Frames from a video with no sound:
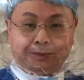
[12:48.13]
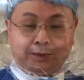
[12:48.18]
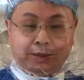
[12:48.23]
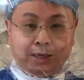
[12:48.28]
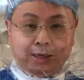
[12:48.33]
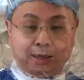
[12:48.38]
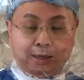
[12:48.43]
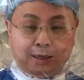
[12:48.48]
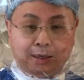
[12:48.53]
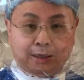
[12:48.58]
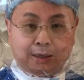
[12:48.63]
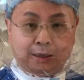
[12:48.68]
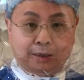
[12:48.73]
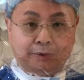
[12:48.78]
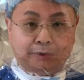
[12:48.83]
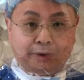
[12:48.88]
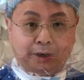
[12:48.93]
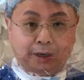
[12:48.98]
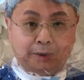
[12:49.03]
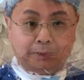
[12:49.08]
anything in the
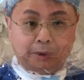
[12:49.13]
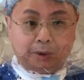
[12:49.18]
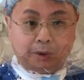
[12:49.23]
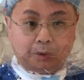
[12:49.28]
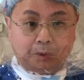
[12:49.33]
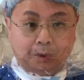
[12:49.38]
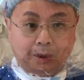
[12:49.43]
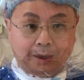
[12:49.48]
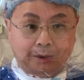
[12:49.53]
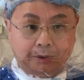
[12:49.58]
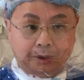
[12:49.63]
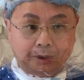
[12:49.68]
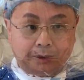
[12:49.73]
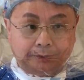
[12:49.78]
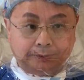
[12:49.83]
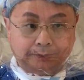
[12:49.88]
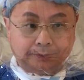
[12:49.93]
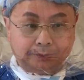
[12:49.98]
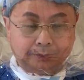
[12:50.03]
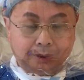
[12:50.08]
environment around
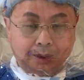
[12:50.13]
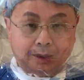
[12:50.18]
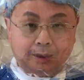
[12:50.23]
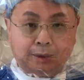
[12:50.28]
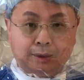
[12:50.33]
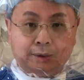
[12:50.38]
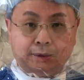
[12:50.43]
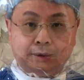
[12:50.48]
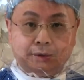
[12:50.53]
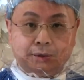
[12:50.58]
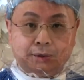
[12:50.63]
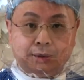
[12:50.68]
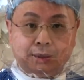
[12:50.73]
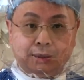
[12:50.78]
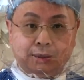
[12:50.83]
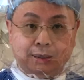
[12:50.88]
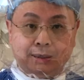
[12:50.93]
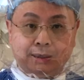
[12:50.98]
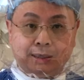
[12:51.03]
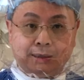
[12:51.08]
you. There's
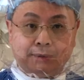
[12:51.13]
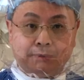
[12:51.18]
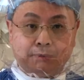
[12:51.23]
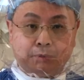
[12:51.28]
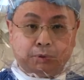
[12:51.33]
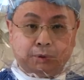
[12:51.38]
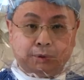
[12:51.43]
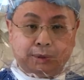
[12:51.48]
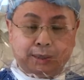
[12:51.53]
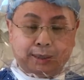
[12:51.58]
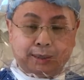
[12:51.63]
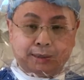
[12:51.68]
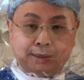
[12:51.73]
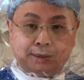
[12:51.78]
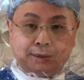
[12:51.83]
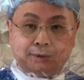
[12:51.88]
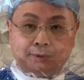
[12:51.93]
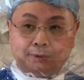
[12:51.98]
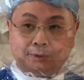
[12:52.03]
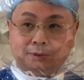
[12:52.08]
nothing that
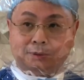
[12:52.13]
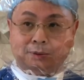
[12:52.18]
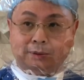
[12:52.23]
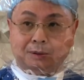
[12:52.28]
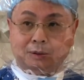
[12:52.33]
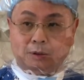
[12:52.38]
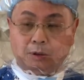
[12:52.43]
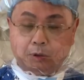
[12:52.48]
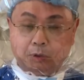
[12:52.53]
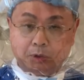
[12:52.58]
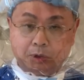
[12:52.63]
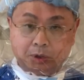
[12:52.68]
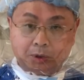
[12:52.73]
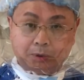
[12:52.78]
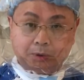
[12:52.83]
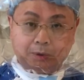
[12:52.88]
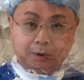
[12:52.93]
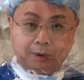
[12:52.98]
protects those